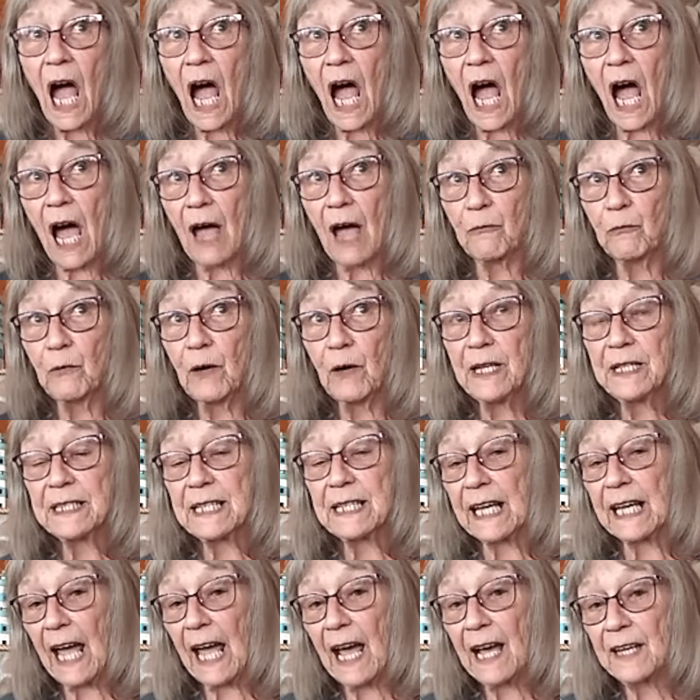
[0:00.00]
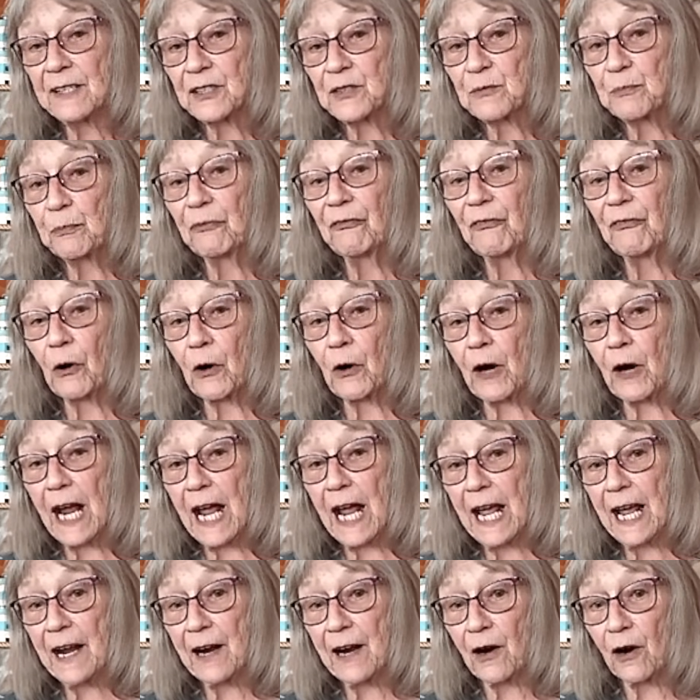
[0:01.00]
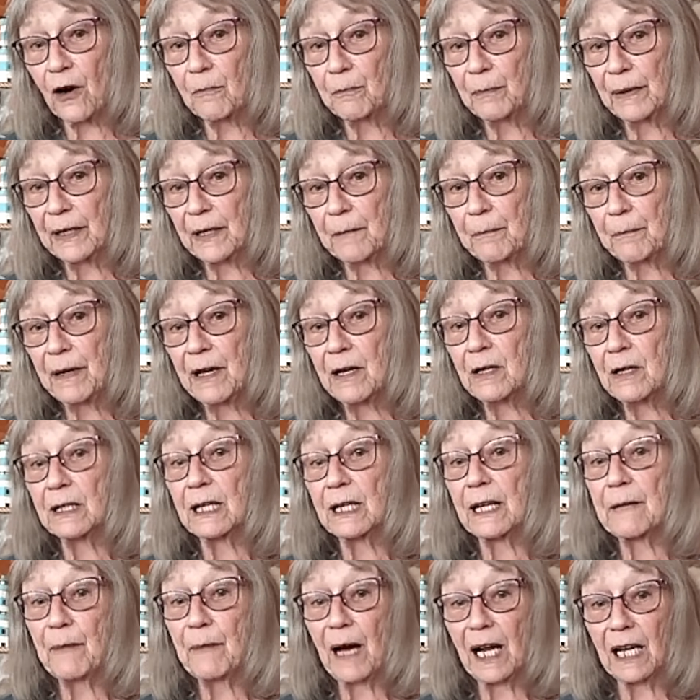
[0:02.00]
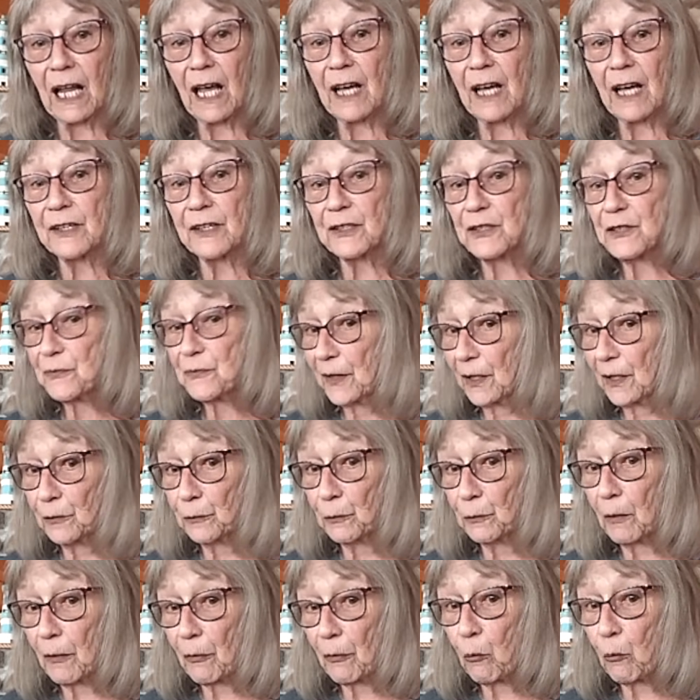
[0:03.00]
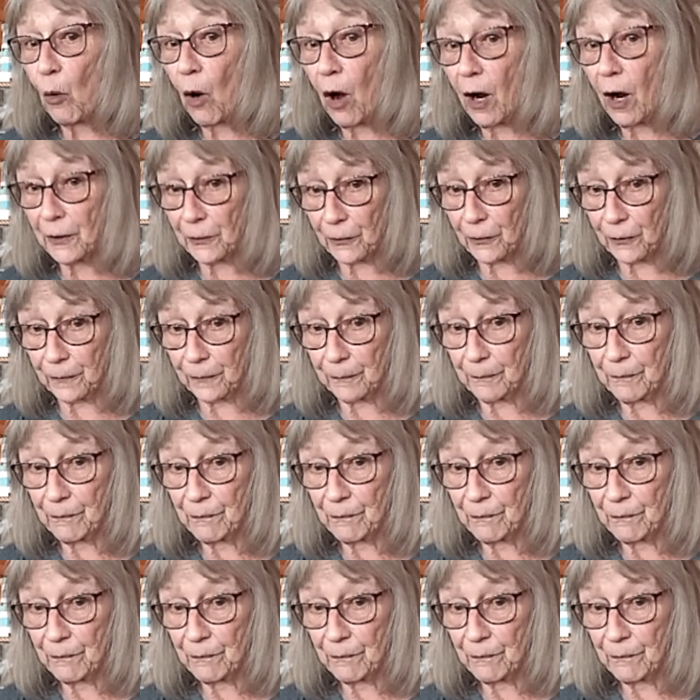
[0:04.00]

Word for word: I went to gasp for air, but apparently my lungs filled with water.